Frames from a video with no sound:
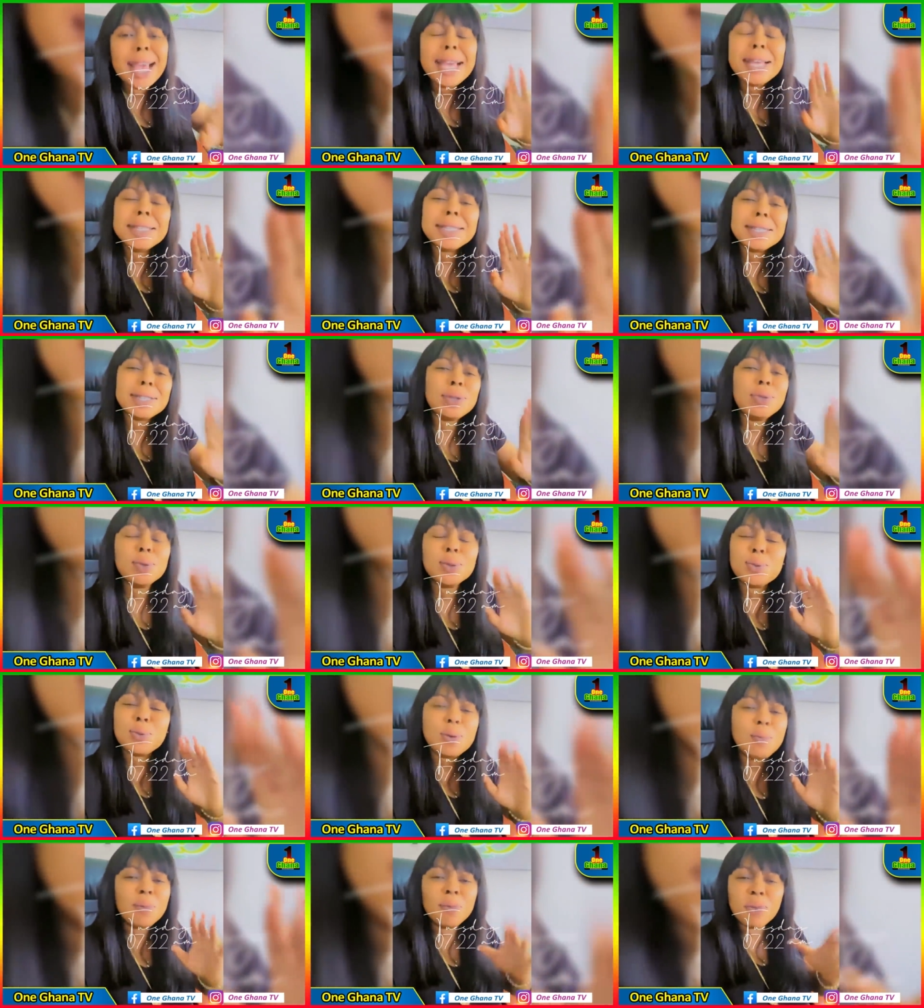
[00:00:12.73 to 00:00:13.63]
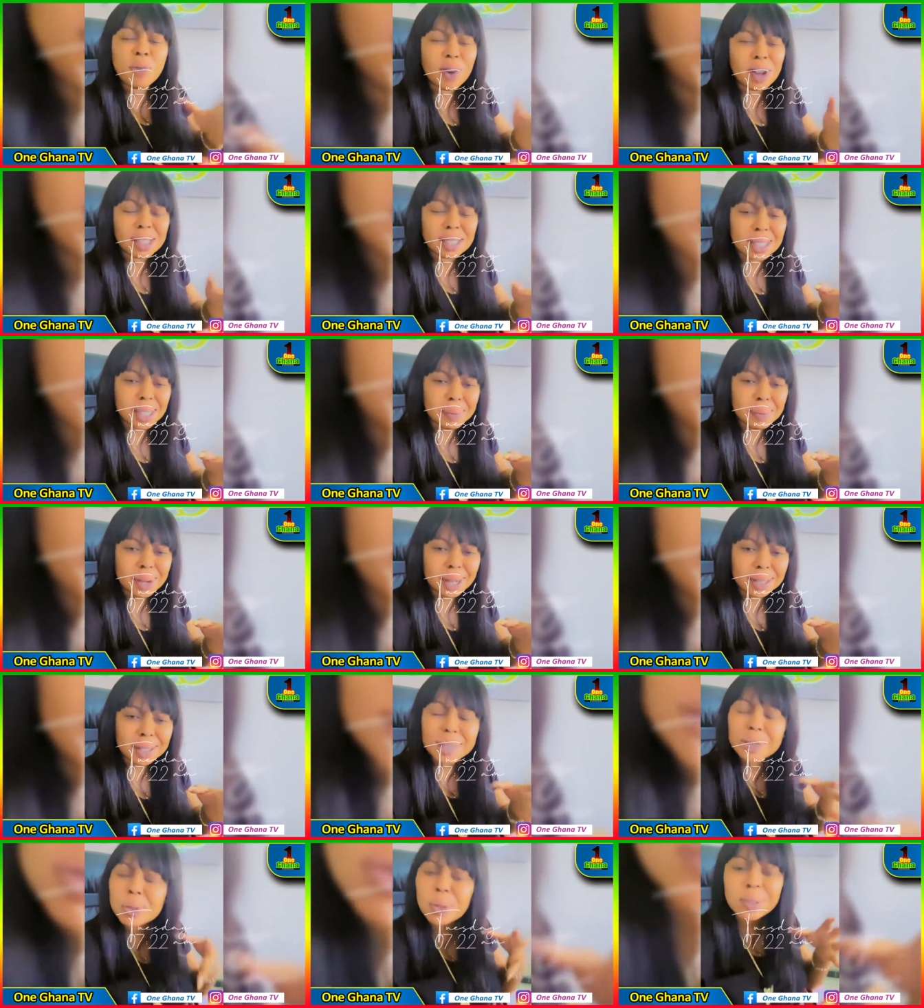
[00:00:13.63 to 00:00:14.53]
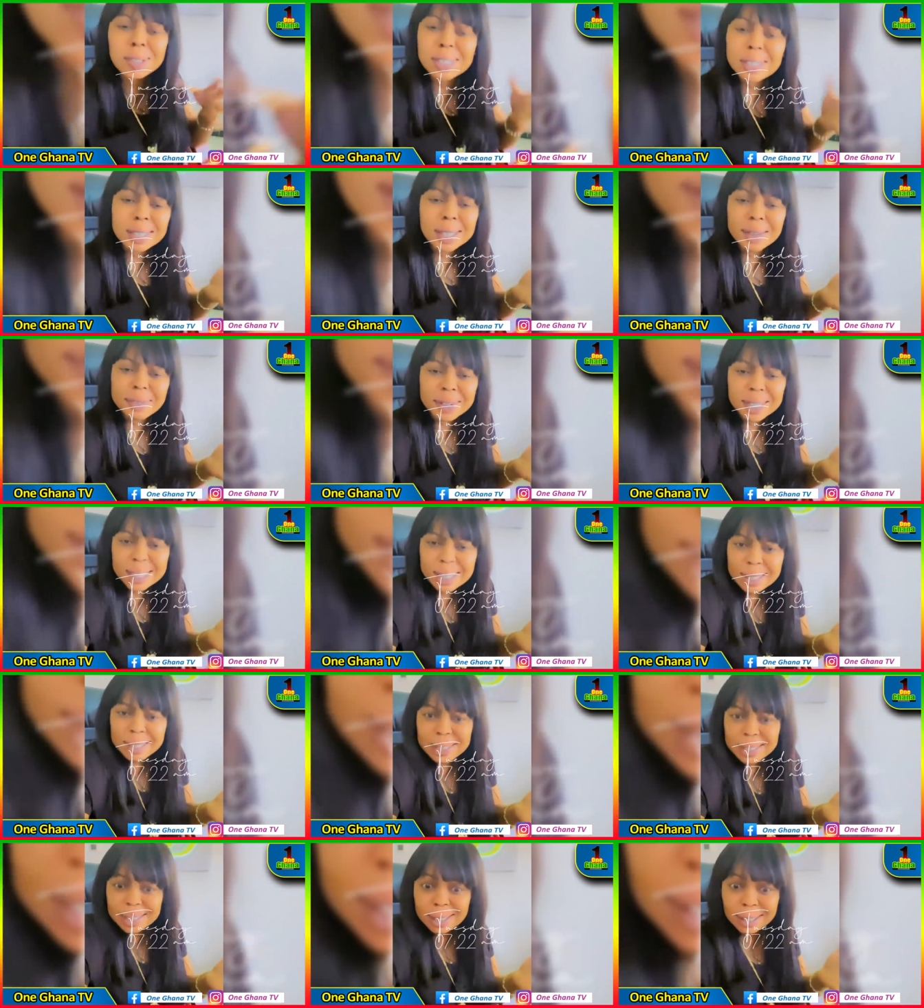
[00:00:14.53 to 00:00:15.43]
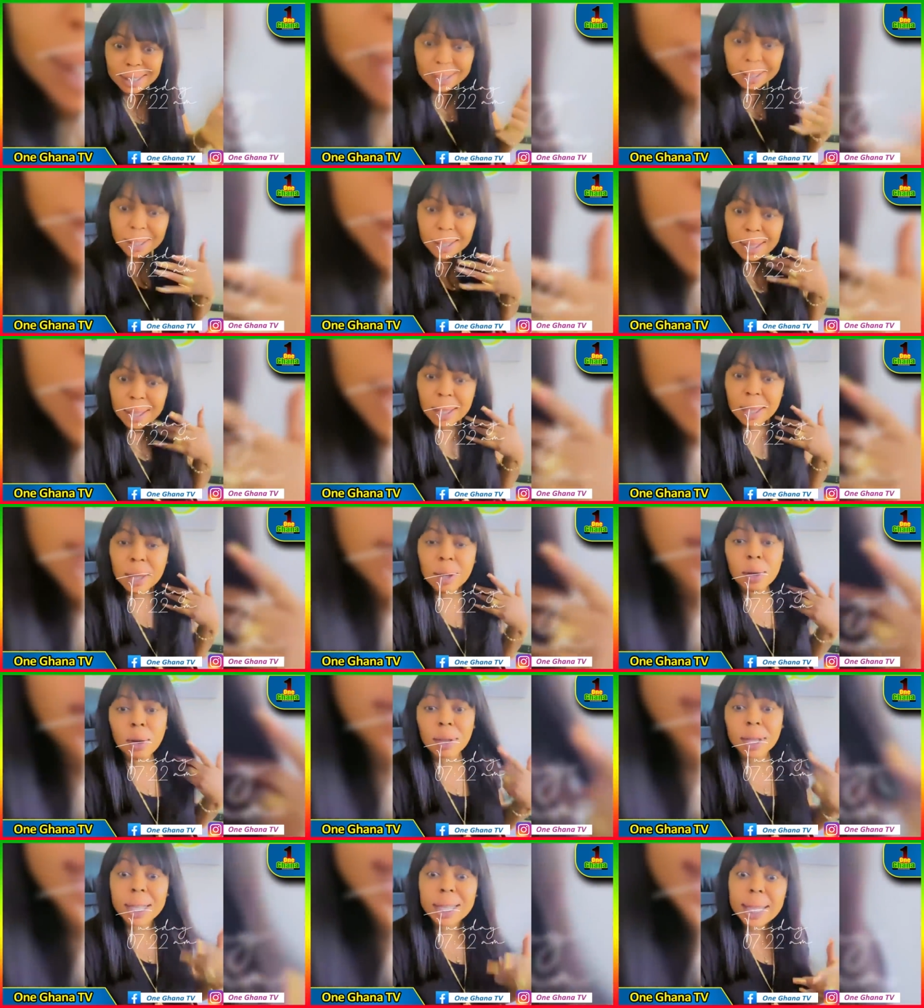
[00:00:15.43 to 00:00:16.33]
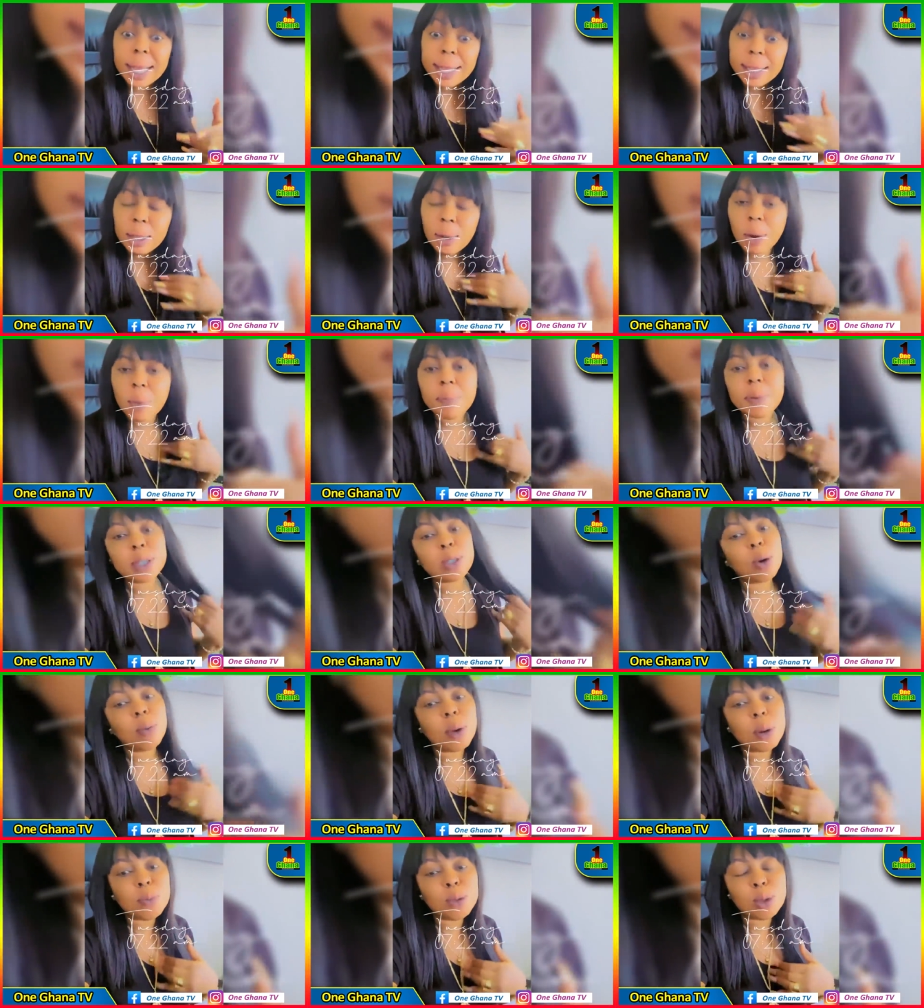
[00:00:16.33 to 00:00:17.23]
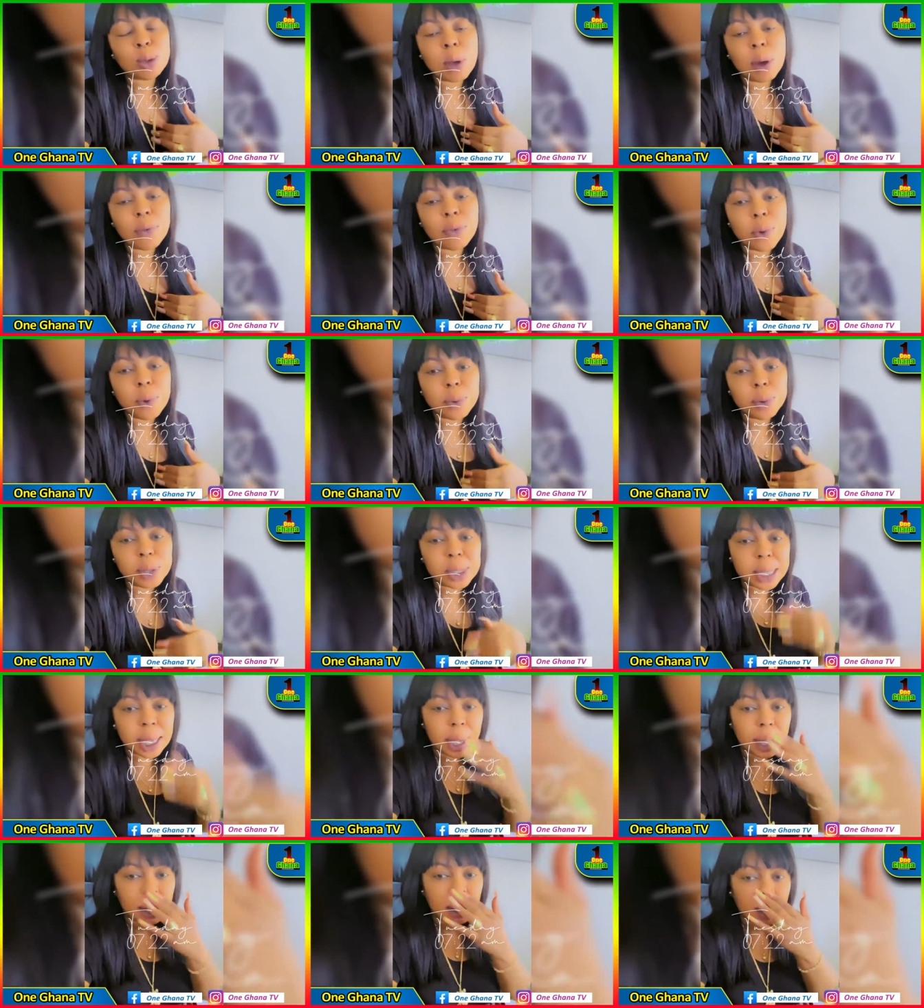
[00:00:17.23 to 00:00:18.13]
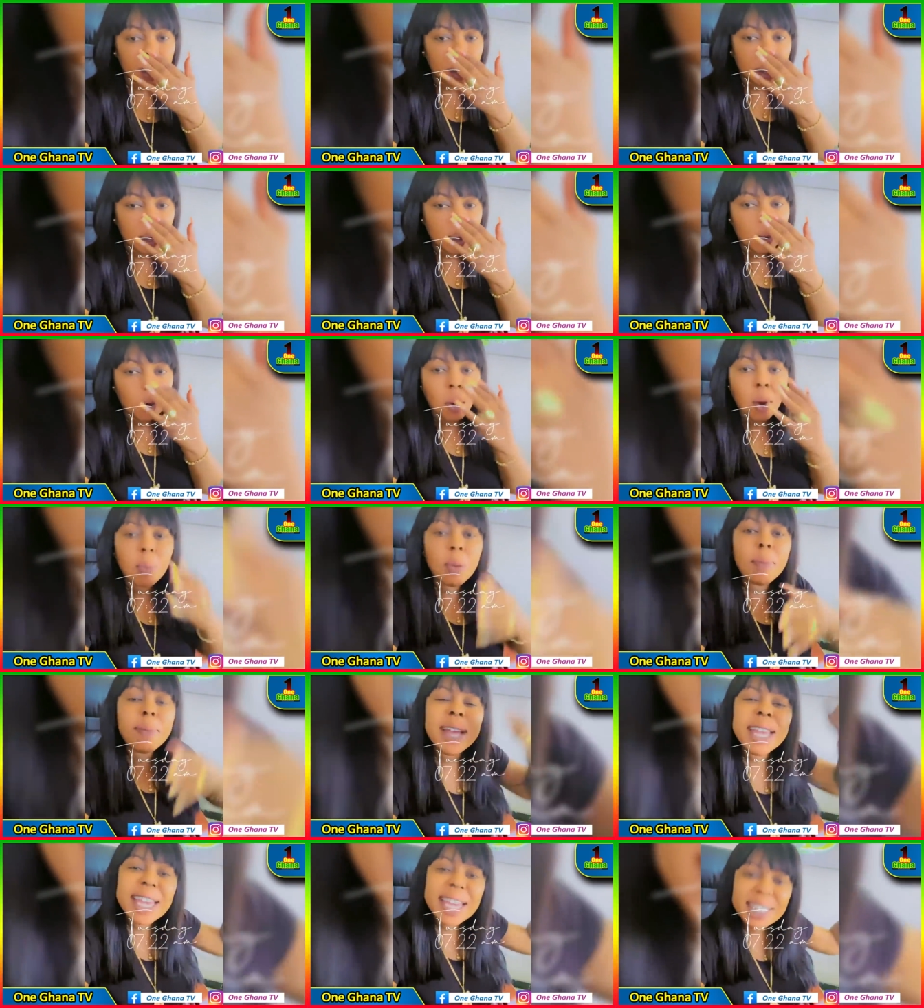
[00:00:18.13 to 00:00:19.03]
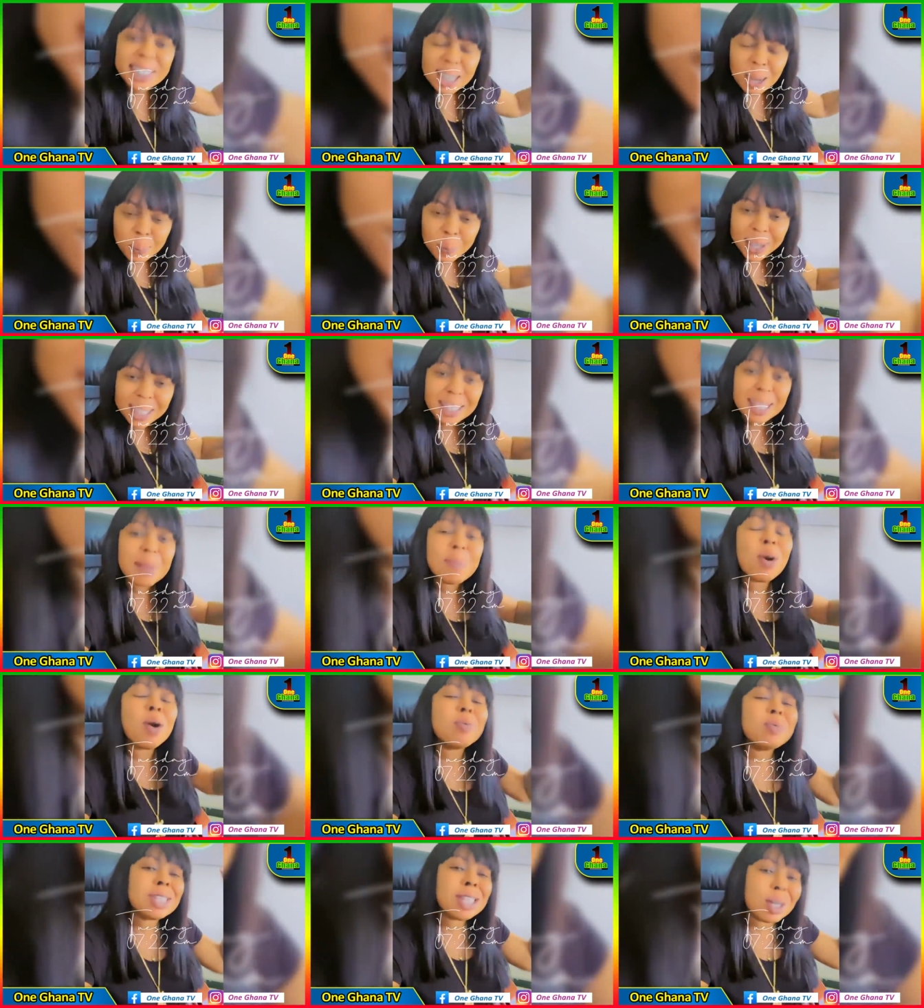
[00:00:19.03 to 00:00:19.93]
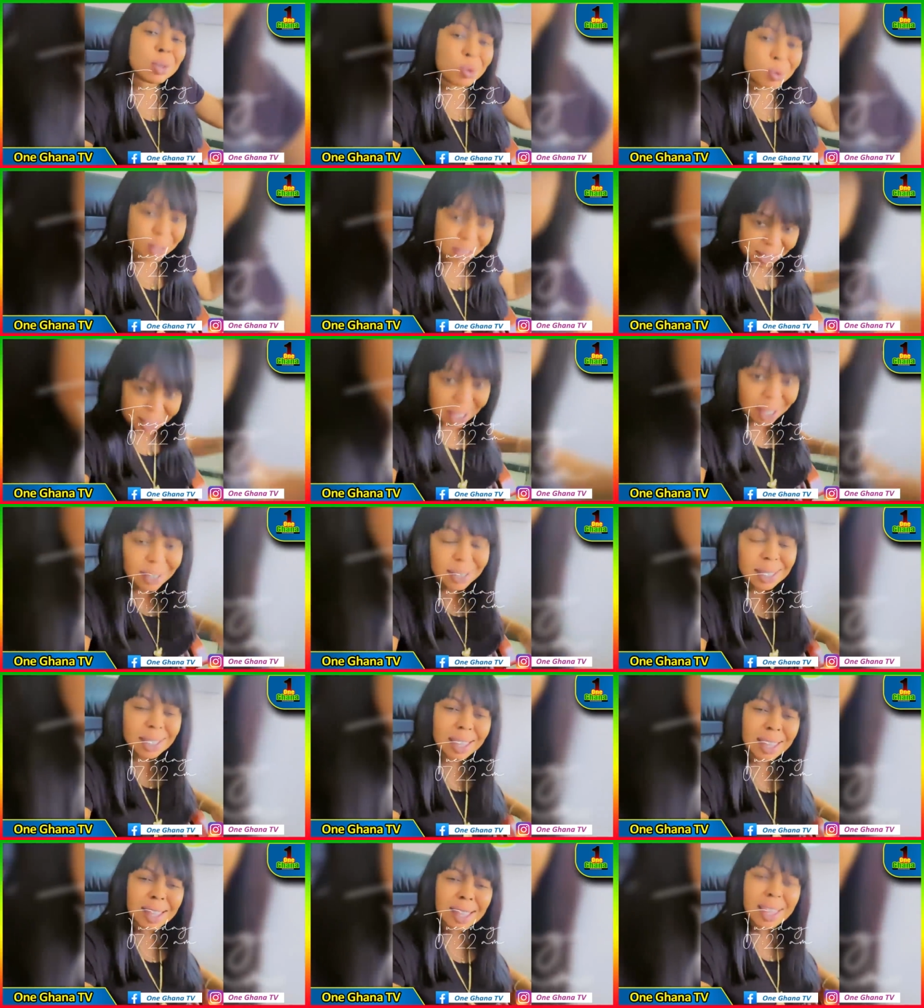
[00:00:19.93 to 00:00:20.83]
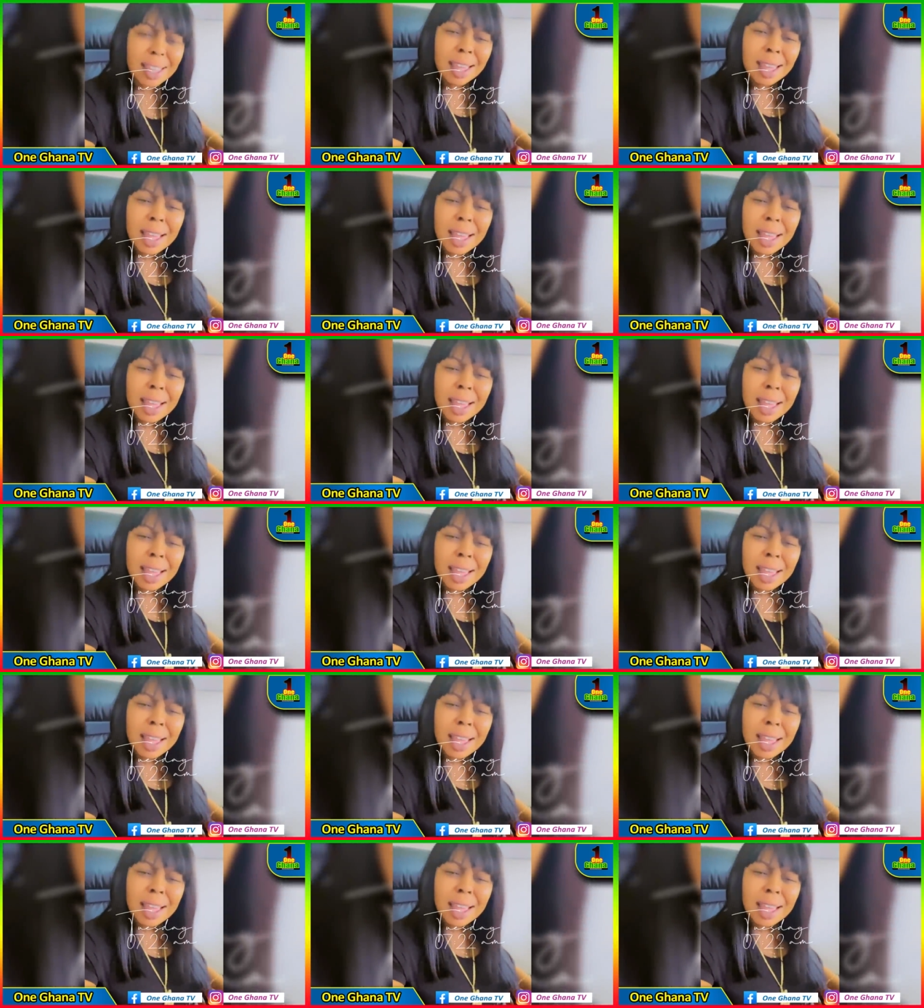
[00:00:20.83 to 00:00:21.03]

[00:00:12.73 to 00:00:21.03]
Hey, did you tune for a time? They don't deserve attention. Clearly, one person will push your phone who say, Omu may Japan, but what that's what he say.